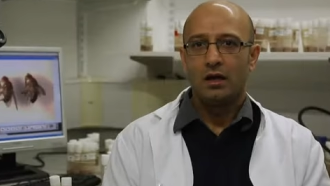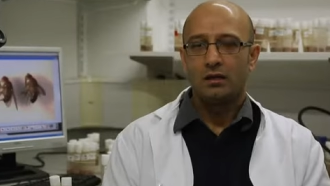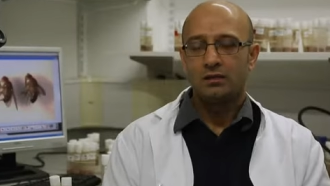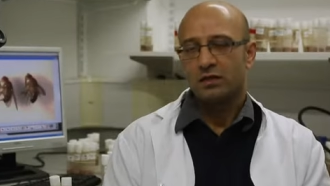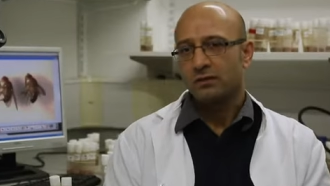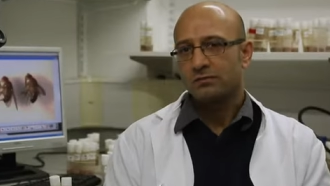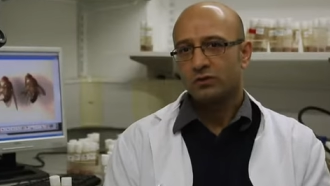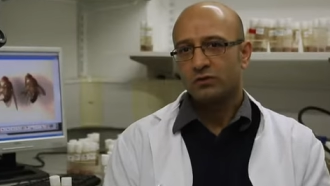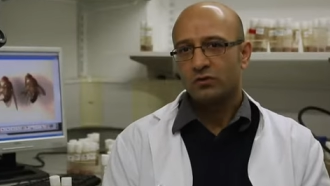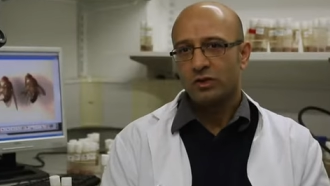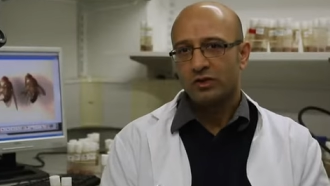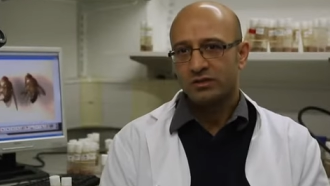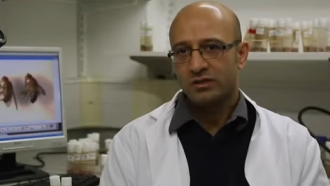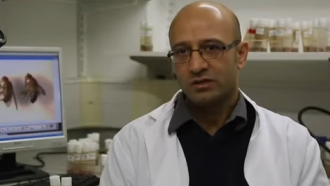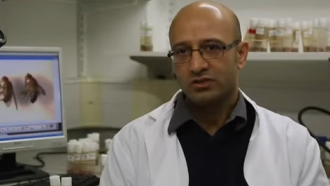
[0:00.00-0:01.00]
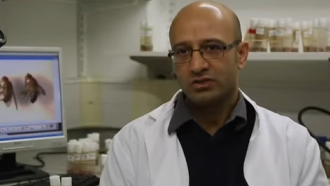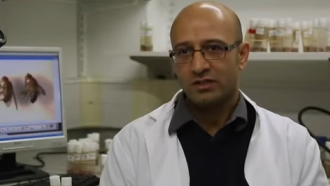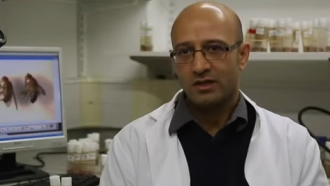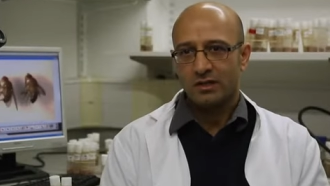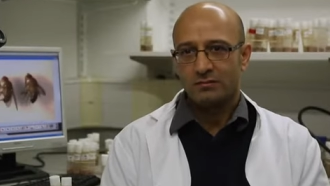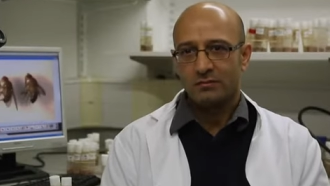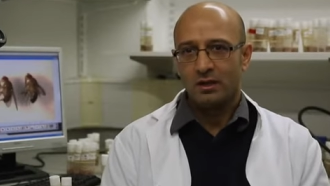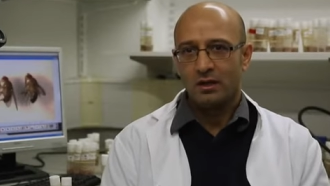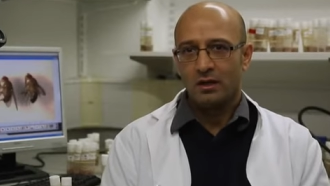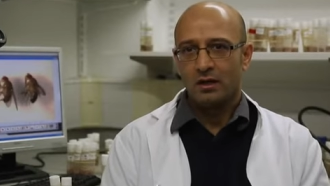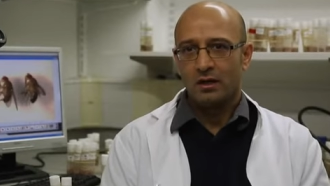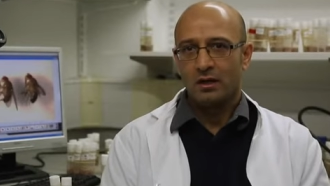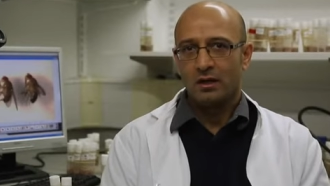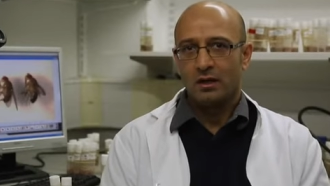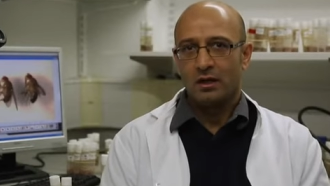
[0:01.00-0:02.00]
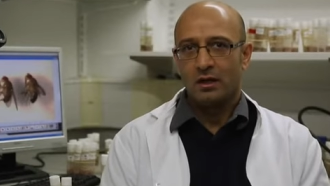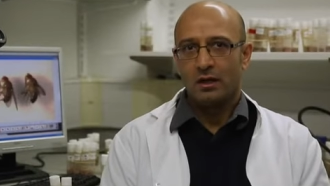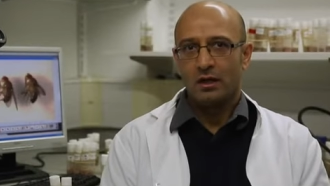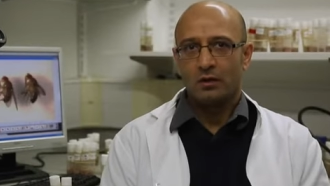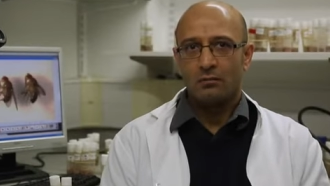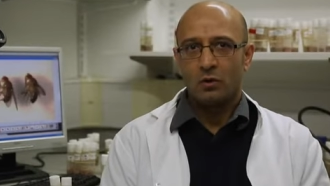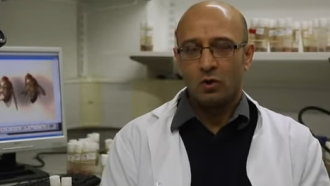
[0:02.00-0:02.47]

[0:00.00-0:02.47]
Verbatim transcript: In terms of research time, a